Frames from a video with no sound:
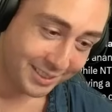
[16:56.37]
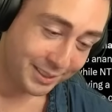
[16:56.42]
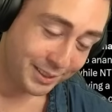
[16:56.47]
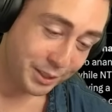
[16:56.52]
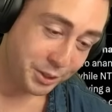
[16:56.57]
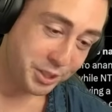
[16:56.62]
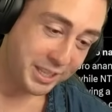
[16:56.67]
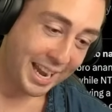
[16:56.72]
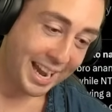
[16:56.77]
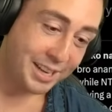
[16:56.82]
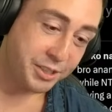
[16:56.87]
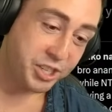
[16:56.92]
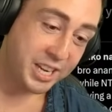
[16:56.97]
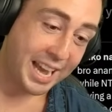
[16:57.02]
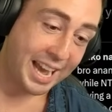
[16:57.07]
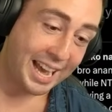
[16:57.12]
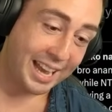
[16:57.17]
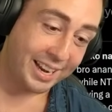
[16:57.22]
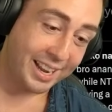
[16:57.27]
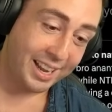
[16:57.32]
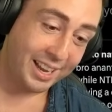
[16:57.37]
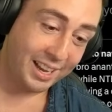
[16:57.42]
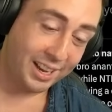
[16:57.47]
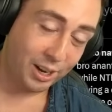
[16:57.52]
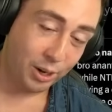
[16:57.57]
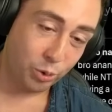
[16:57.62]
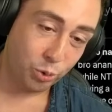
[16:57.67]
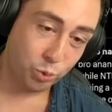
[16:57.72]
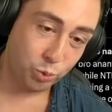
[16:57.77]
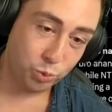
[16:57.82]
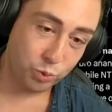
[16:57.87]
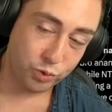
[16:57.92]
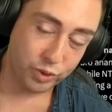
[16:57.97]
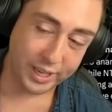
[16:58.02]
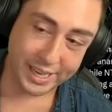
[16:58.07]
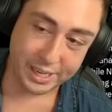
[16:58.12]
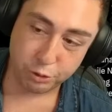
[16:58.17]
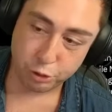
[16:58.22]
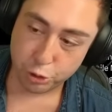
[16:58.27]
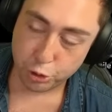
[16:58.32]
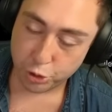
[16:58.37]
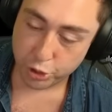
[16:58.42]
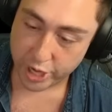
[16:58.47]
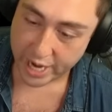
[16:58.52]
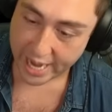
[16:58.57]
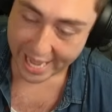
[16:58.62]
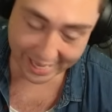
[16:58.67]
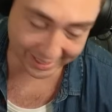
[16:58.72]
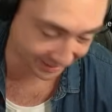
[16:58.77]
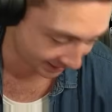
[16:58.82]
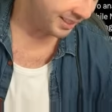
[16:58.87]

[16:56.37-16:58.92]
this guy, chat. Holy shit.